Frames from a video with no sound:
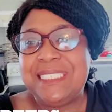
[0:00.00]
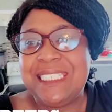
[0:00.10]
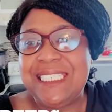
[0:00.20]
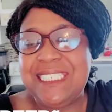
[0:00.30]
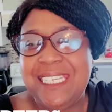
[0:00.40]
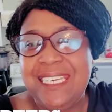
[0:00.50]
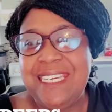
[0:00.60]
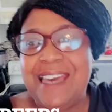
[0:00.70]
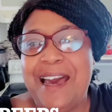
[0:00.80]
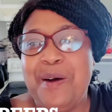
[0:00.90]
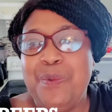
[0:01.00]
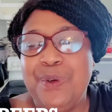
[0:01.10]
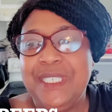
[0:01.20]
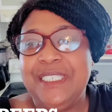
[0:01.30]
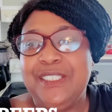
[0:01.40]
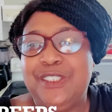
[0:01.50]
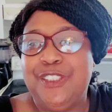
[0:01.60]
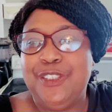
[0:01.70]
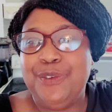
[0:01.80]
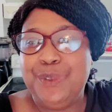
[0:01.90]
Today I wanted
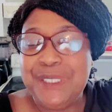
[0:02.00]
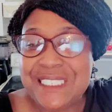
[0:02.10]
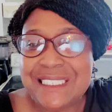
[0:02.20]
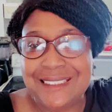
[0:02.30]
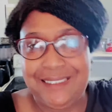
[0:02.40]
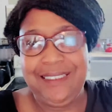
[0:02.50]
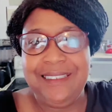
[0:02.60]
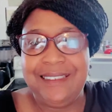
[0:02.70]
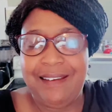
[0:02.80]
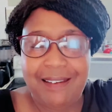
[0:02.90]
you to see